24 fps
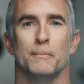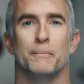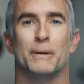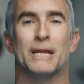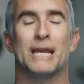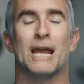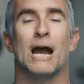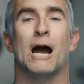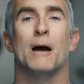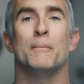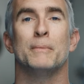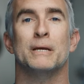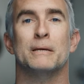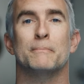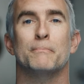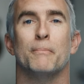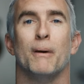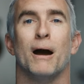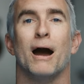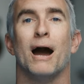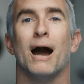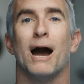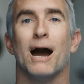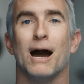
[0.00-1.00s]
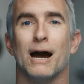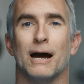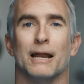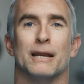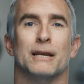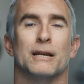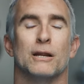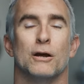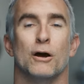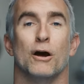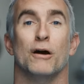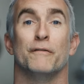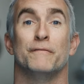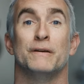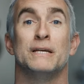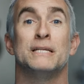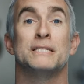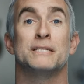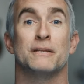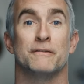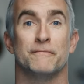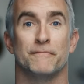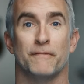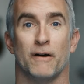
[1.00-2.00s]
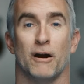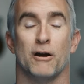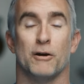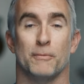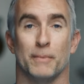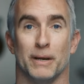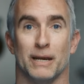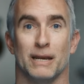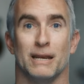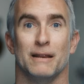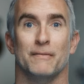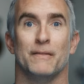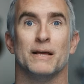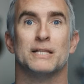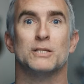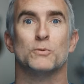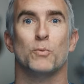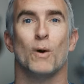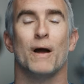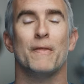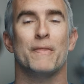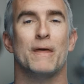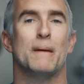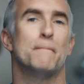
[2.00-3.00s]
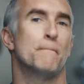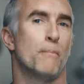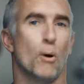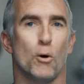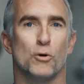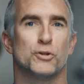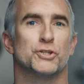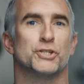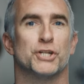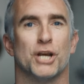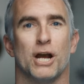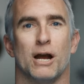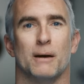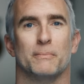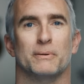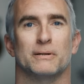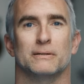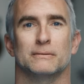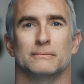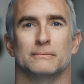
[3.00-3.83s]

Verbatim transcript: becoming part of his environment. That's why they're both sharp.